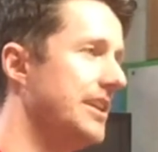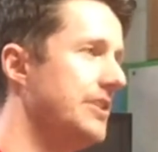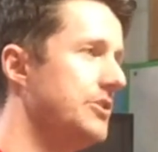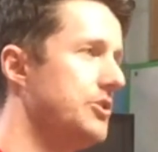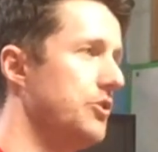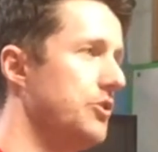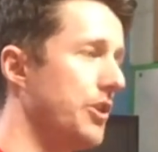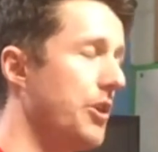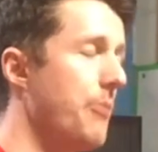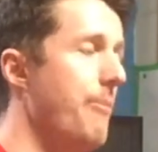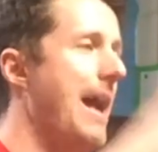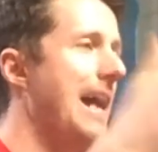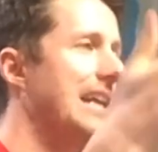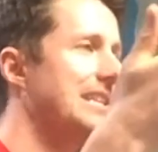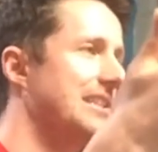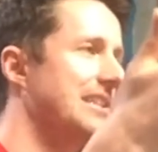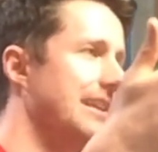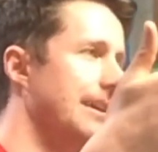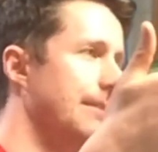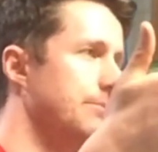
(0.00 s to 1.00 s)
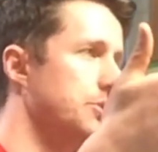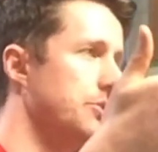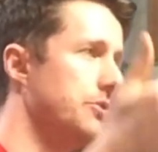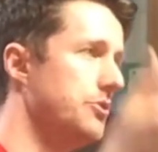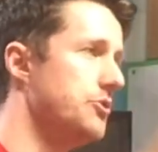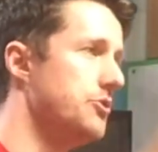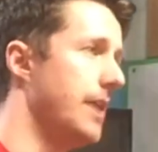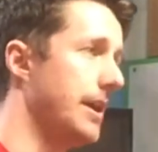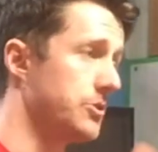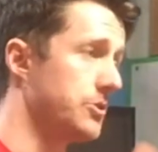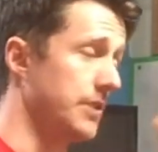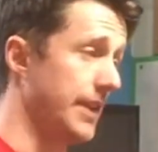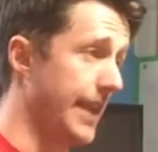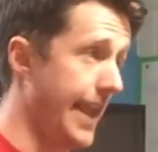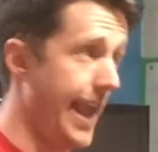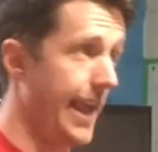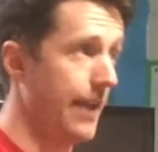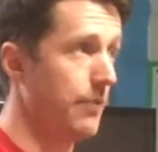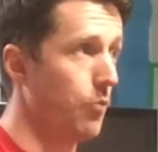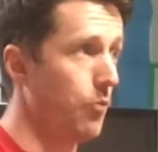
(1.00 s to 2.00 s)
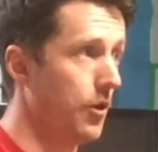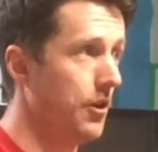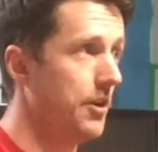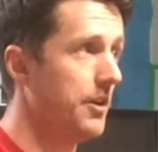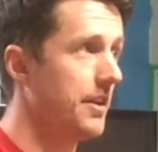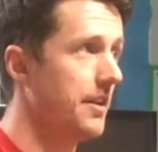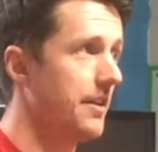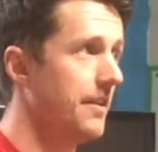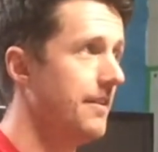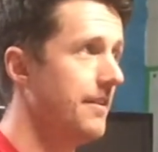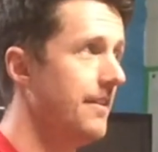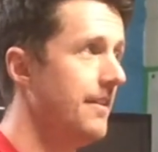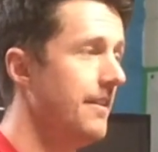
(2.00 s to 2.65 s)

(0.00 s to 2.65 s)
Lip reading: Just to get your capacity up so that you actually can work.